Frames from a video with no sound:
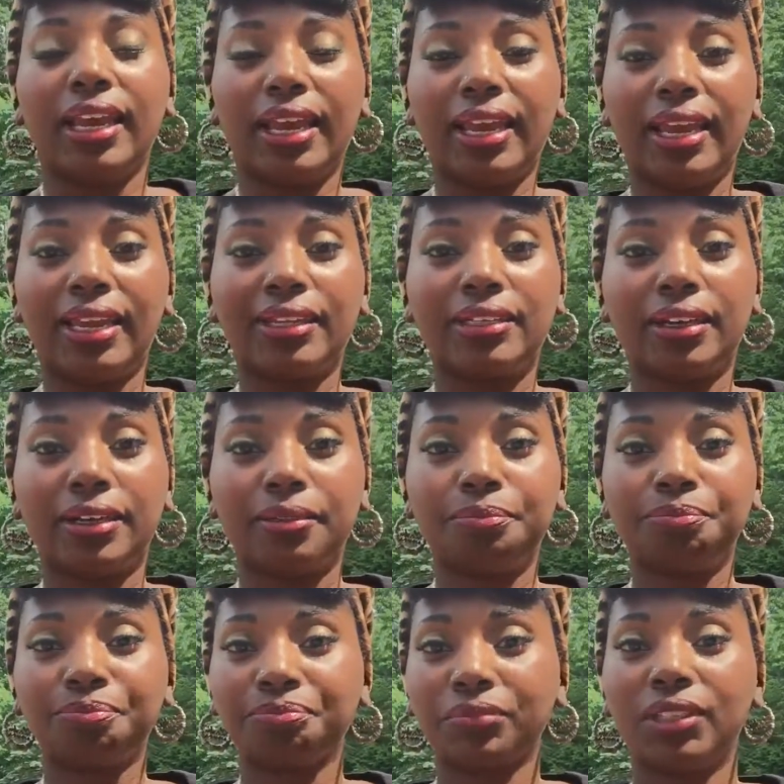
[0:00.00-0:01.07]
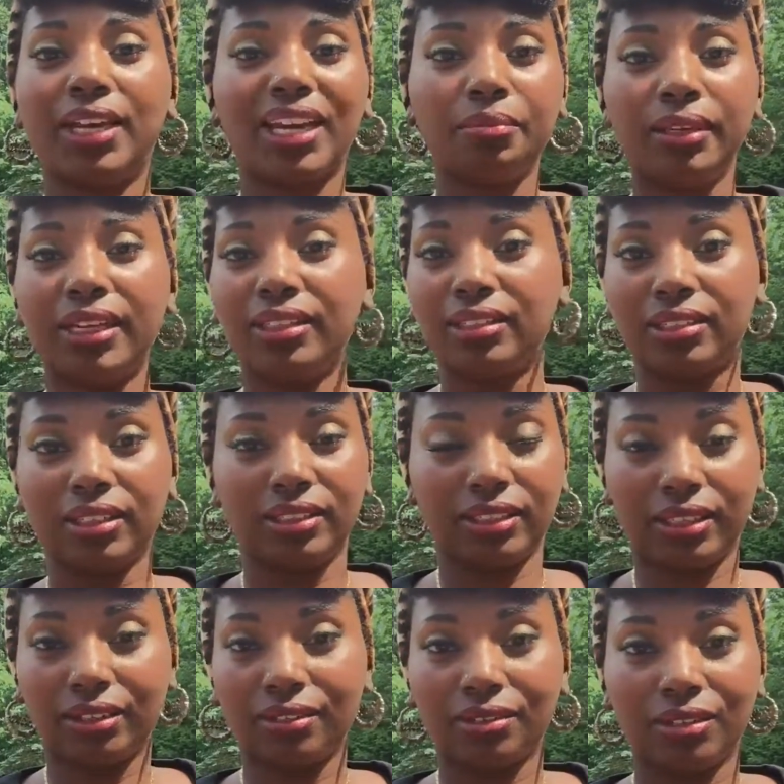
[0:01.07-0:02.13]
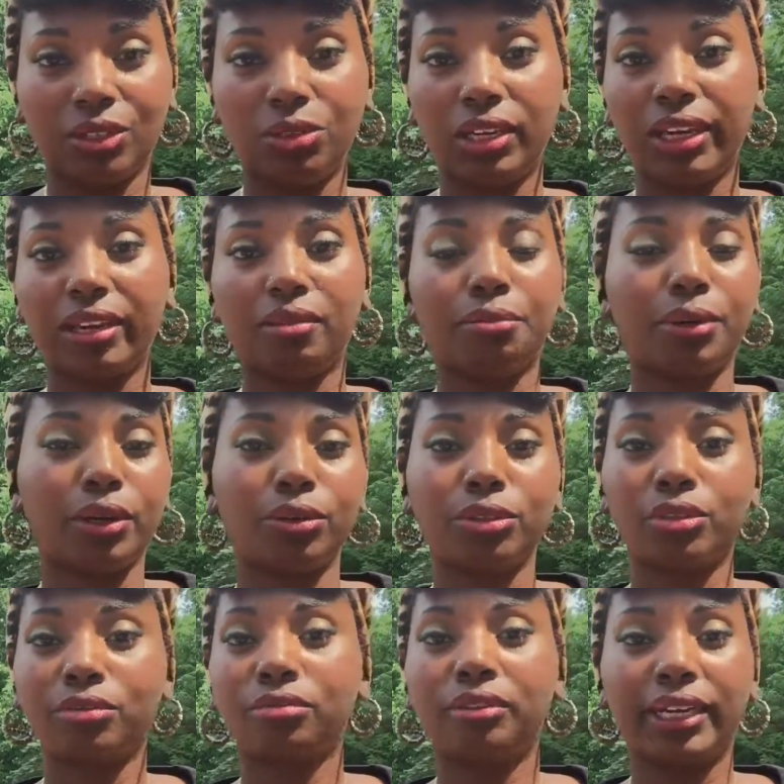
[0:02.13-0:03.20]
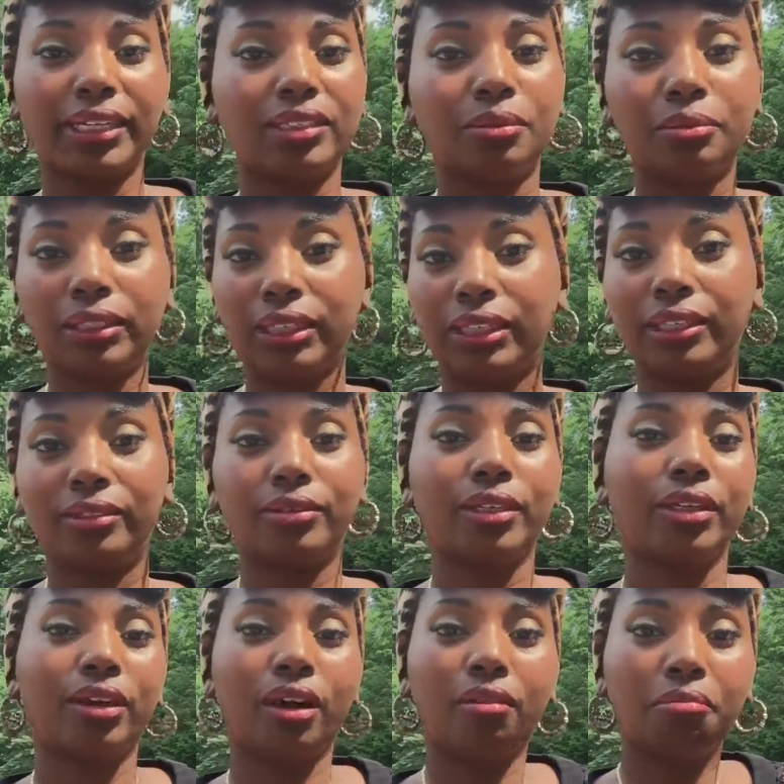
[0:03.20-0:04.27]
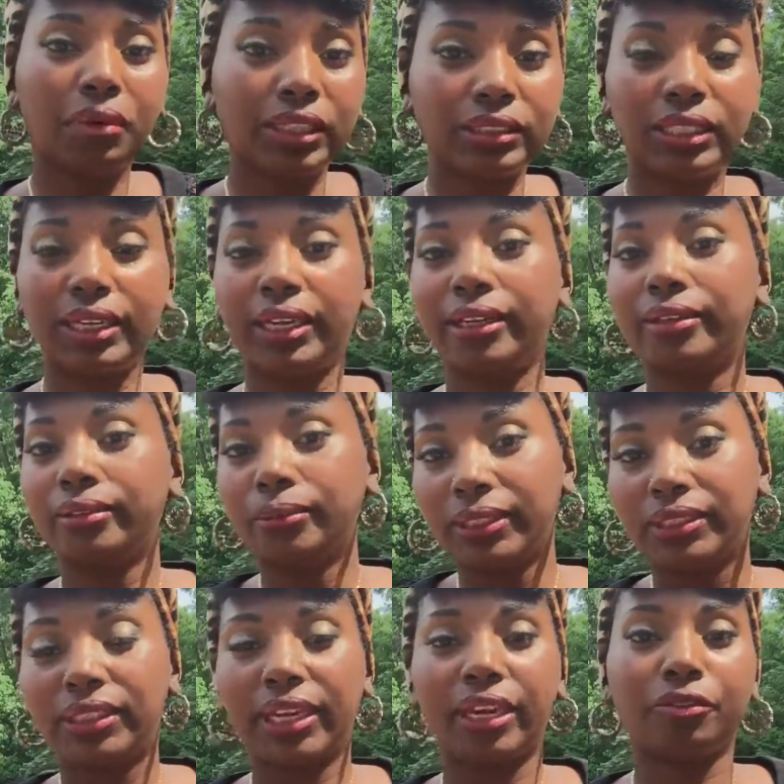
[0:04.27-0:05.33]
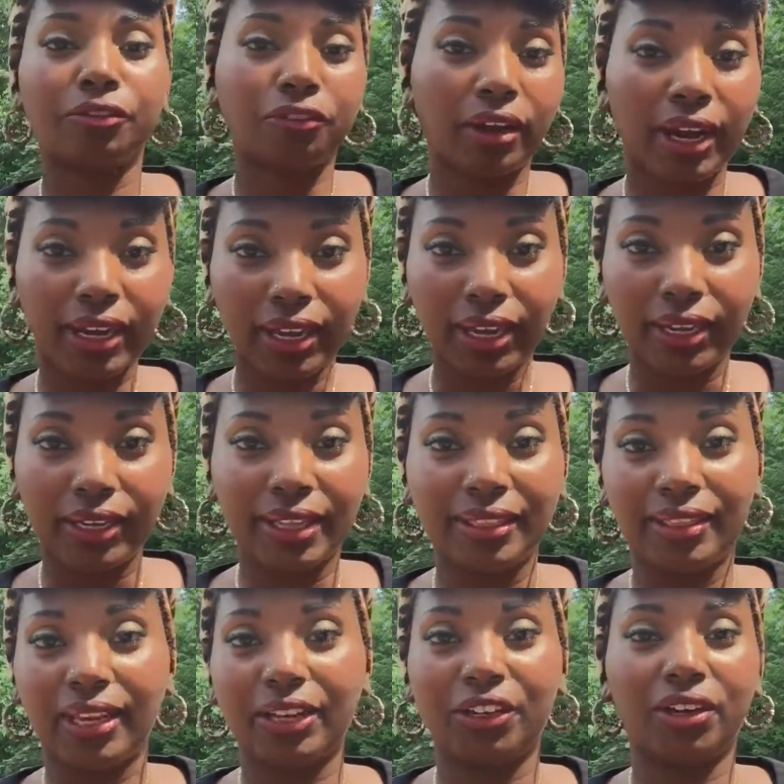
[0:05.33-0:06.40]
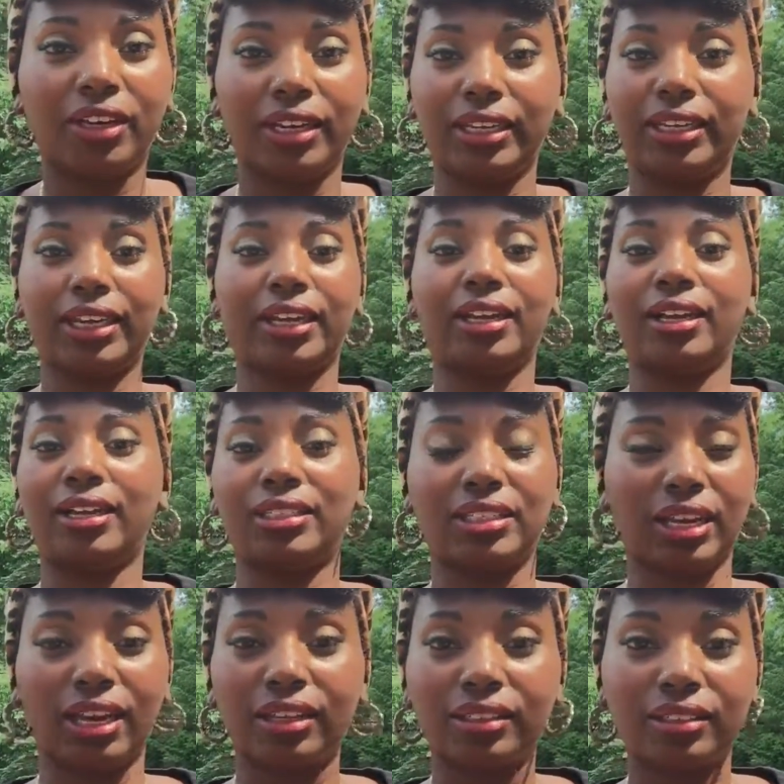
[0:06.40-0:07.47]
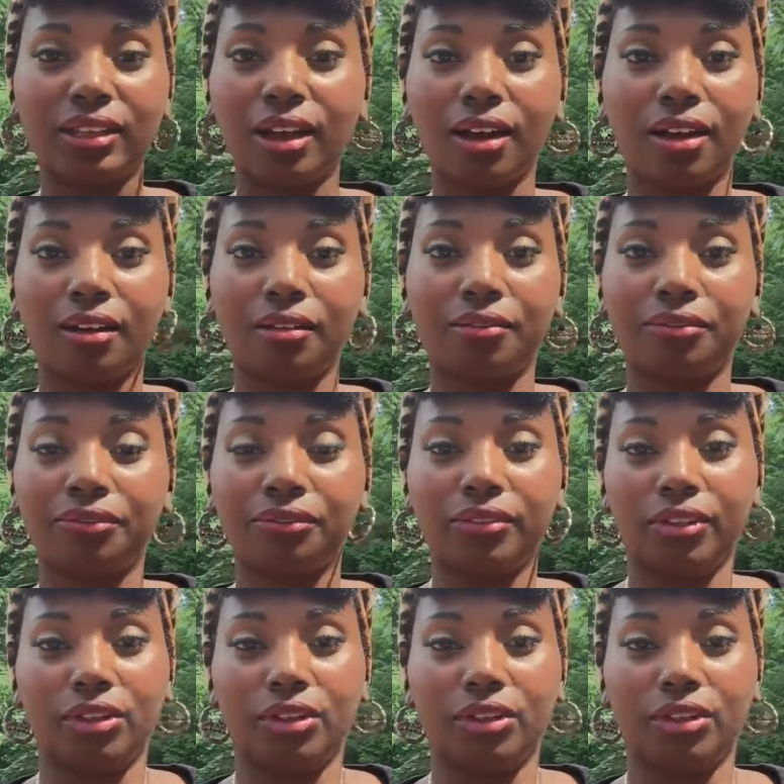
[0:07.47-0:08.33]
And you got to be consistent. You can't post randomly on Monday, Wednesday, and Friday and think you're going to get a ton of,